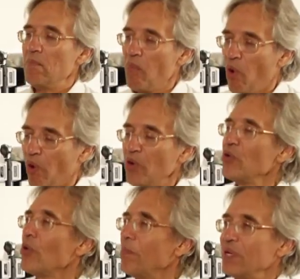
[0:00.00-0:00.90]
more
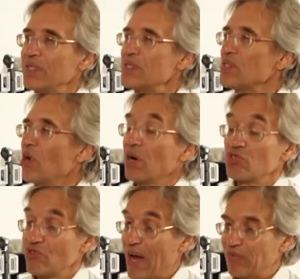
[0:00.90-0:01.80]
Europeans are
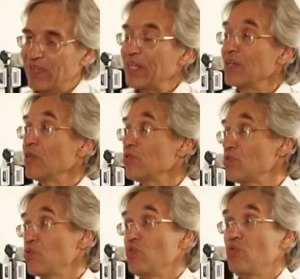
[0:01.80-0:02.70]
traveling
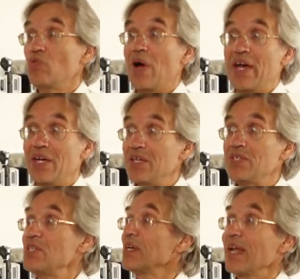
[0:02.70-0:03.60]
to
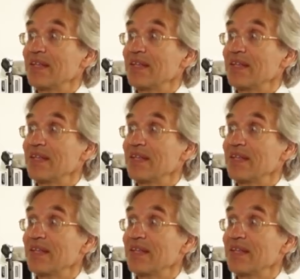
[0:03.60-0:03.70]
Asia,